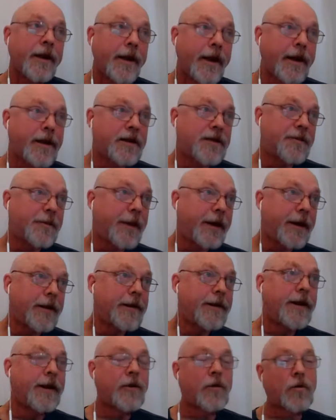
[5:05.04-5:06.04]
and
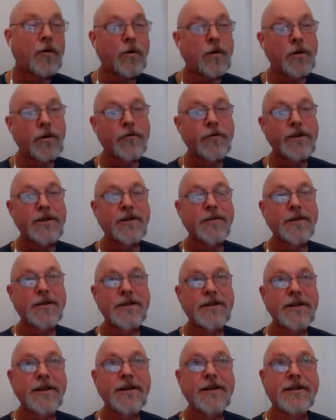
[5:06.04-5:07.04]
spent that whole Christmas
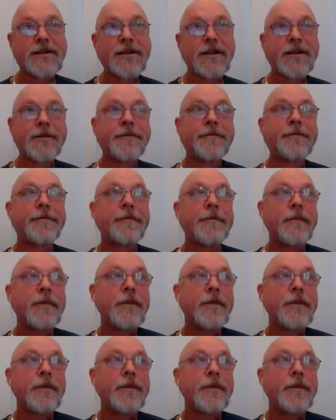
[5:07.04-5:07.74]
season